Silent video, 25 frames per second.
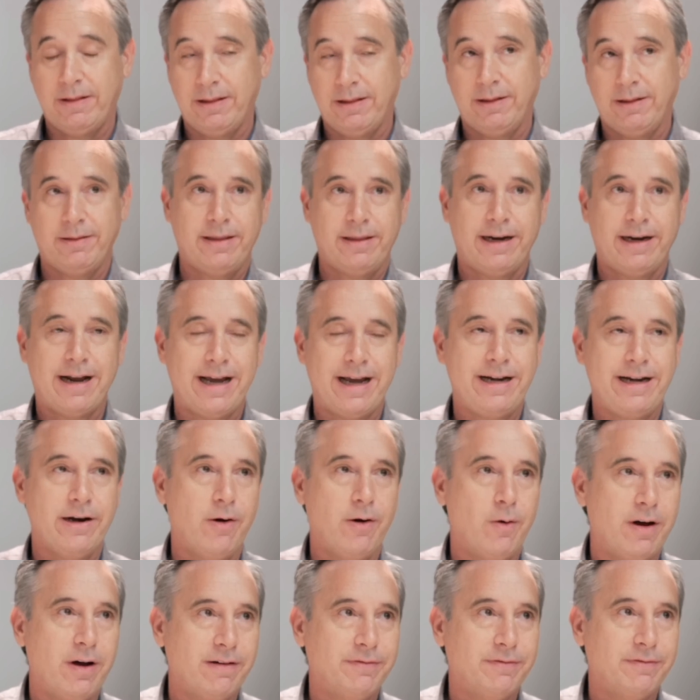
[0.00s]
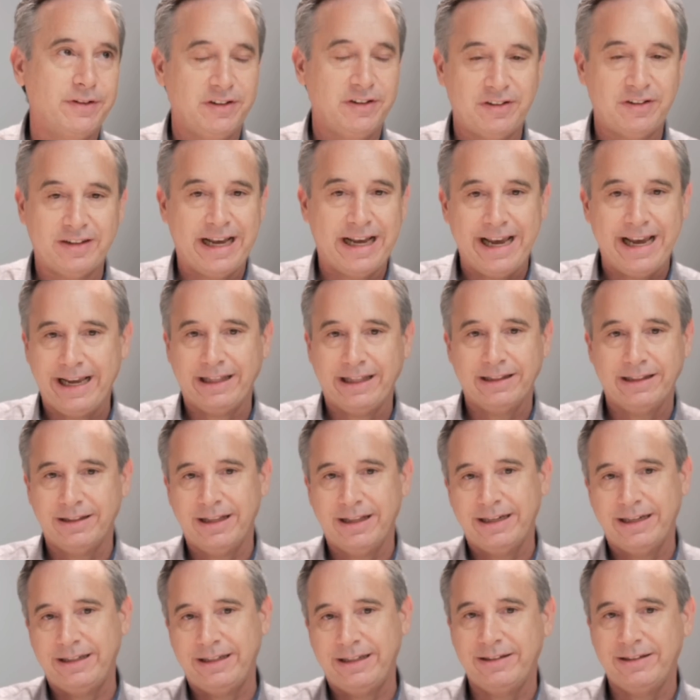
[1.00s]
that I know of is saying
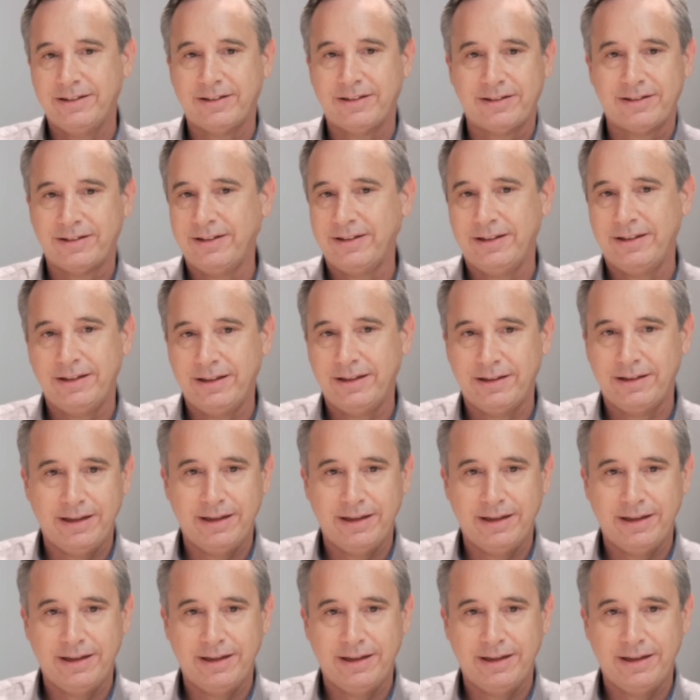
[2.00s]
that he's